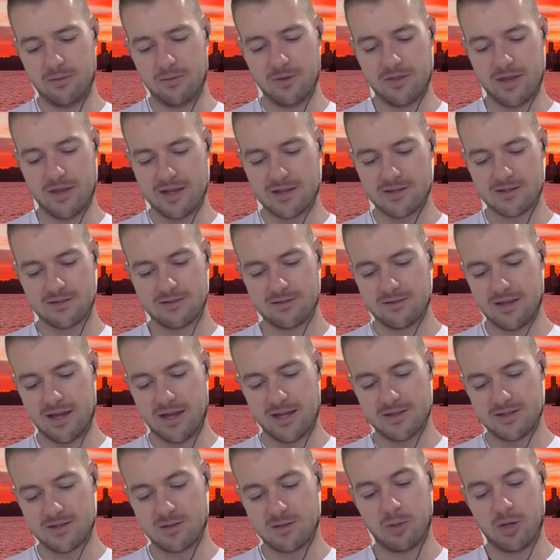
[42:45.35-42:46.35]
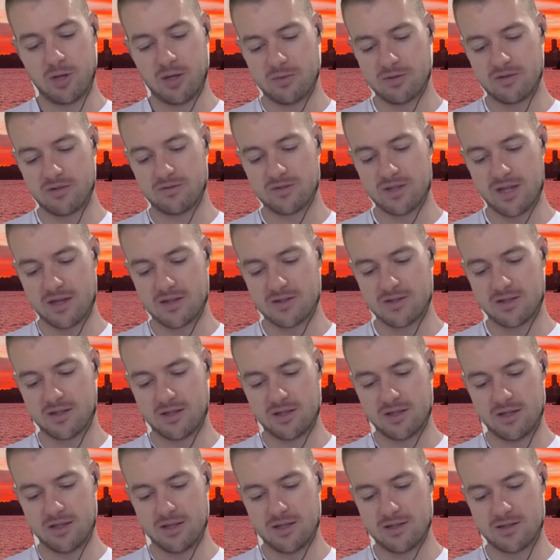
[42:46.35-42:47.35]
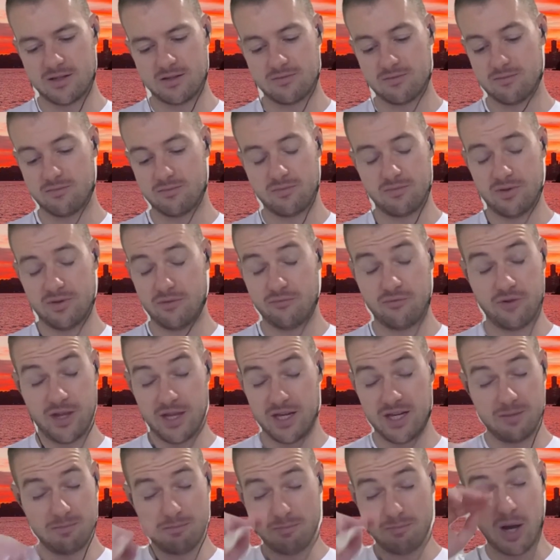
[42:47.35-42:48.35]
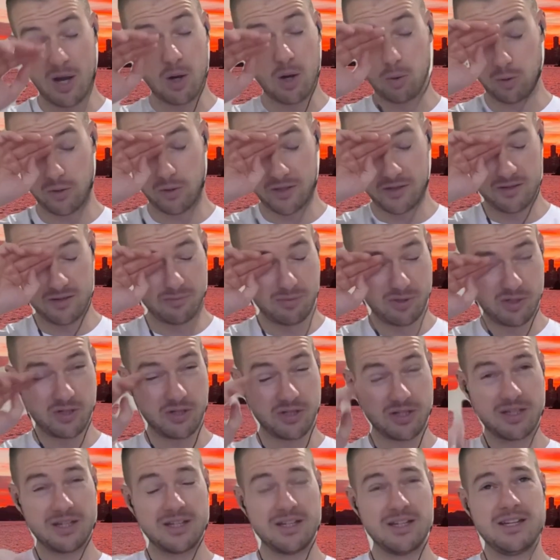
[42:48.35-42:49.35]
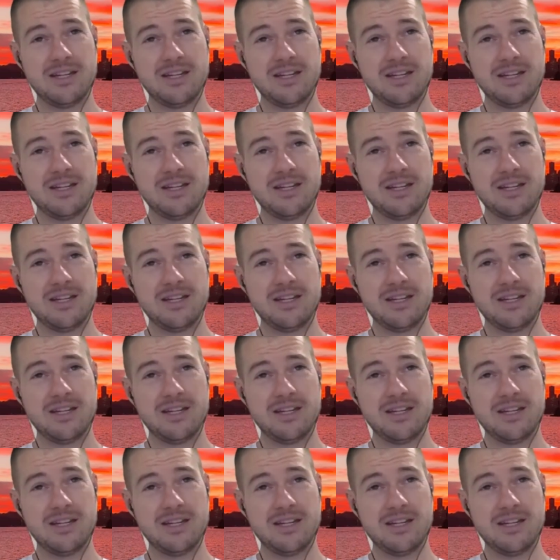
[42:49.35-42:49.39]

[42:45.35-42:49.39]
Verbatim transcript: I mean, that's that is the purpose of texting. It's written in bold in the book.